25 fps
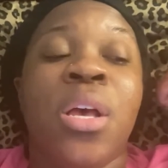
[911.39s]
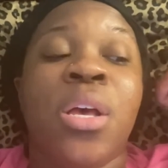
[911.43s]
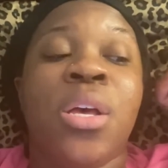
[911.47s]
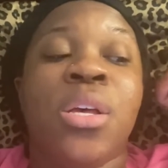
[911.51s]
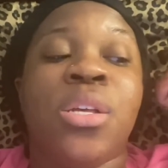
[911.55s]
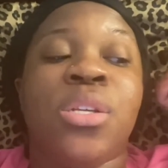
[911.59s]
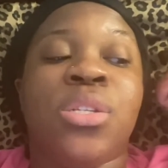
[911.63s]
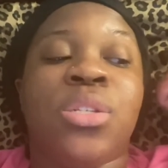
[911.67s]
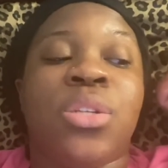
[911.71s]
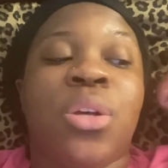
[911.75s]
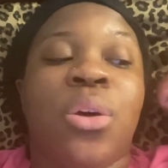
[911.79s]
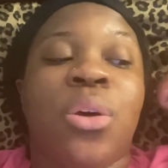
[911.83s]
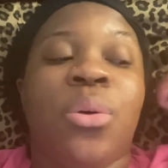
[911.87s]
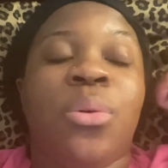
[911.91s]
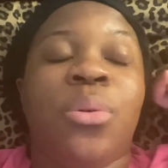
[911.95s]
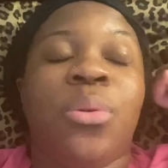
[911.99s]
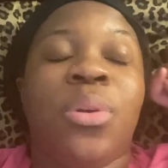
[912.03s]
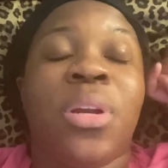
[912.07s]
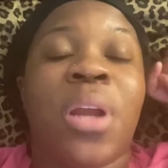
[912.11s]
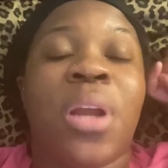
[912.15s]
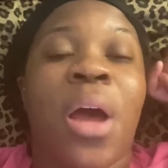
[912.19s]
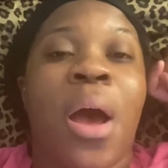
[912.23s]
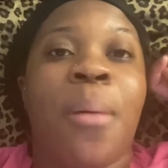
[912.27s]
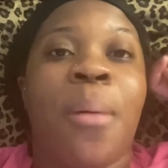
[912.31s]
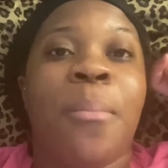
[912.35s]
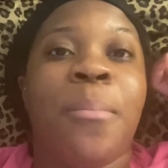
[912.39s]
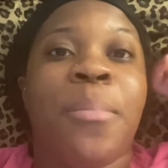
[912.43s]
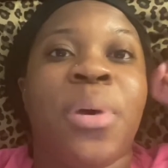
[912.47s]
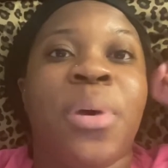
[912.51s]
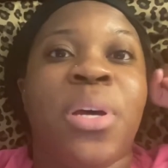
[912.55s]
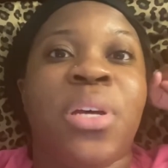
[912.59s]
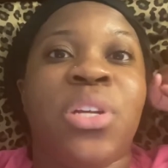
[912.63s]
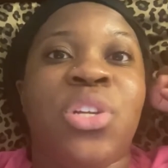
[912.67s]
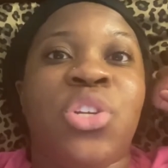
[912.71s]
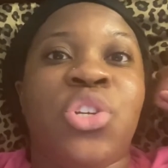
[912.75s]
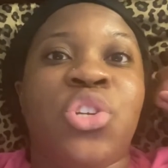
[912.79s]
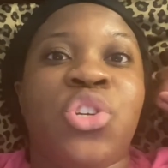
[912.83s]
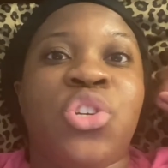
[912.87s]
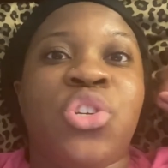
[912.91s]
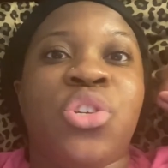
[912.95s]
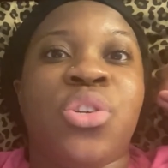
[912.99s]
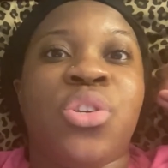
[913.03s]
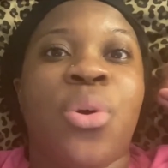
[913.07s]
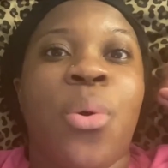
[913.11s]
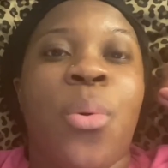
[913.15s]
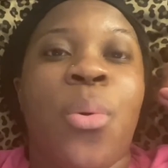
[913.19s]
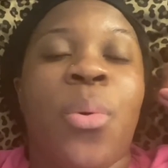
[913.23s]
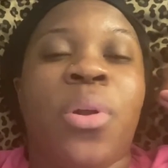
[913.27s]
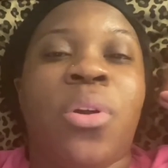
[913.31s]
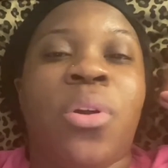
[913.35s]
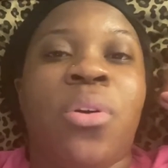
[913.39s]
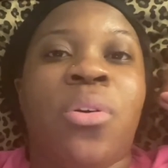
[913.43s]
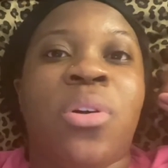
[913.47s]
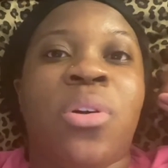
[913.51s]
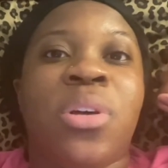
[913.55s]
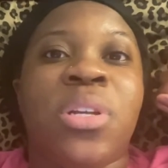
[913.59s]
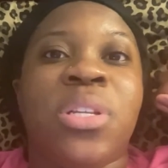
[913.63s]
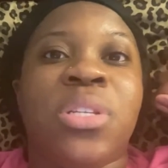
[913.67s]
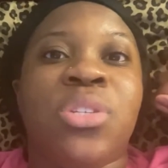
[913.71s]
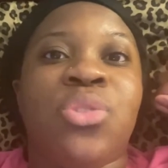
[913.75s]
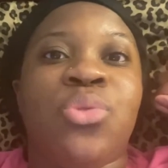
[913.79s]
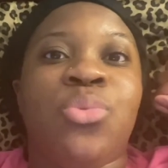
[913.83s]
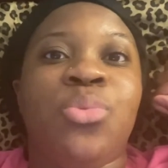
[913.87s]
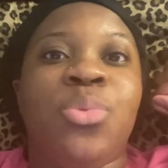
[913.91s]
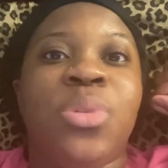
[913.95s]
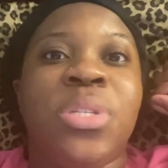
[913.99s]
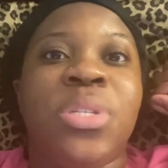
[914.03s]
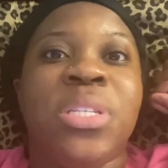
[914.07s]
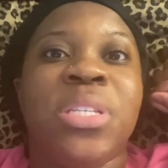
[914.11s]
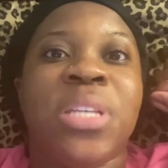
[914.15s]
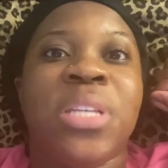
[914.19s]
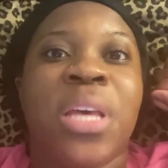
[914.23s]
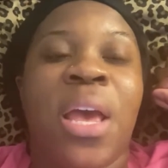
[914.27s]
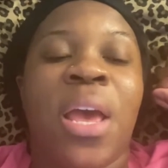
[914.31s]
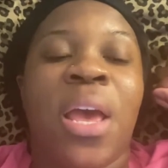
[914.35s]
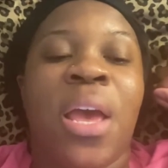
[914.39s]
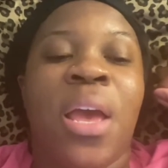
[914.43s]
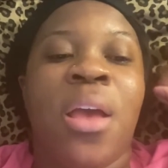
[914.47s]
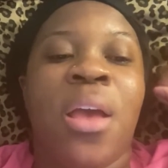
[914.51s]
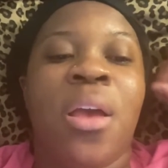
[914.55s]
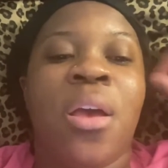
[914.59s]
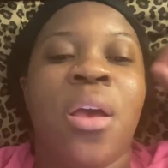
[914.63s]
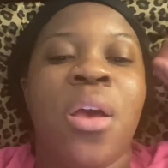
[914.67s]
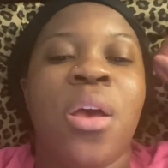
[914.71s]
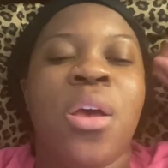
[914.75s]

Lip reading: So not much going on today.